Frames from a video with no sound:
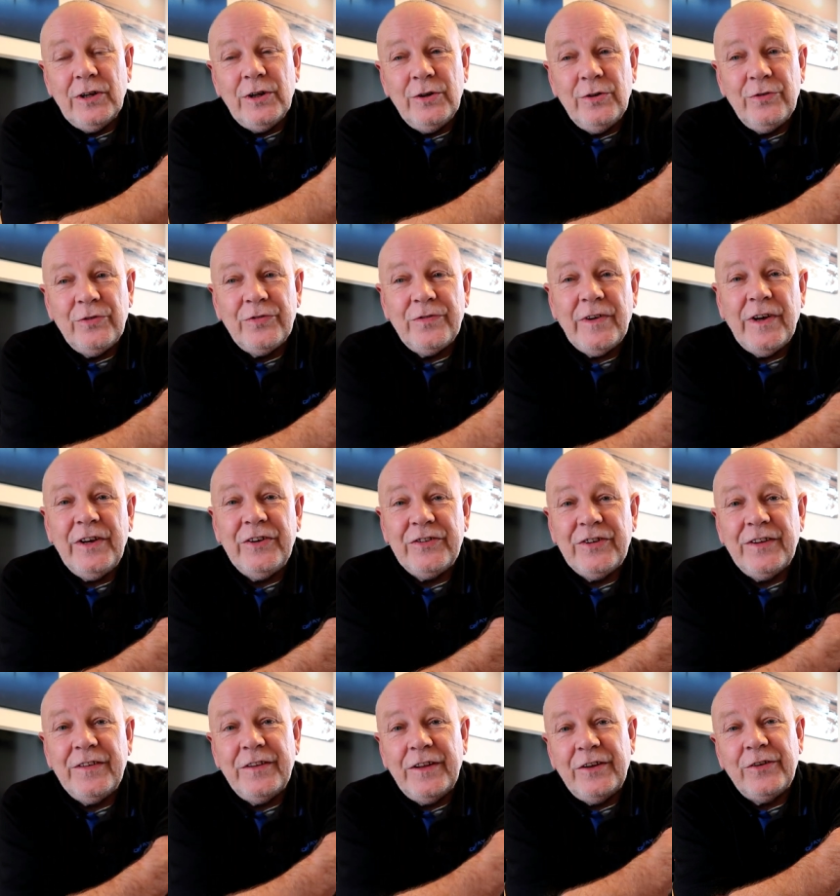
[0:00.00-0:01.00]
lose
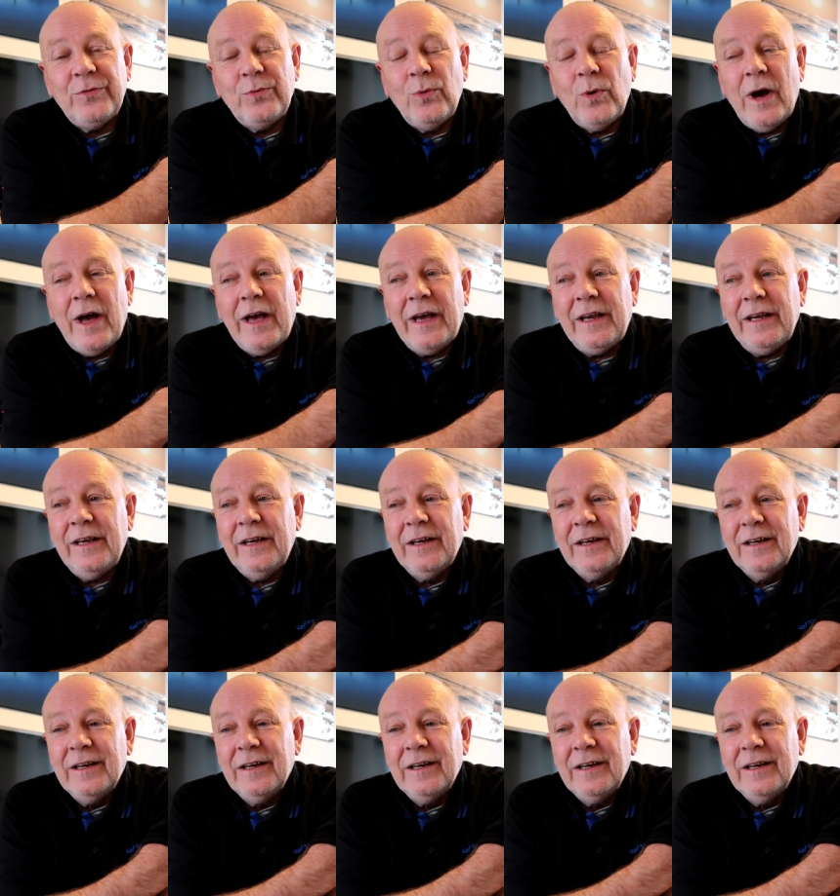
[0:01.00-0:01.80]
face in this way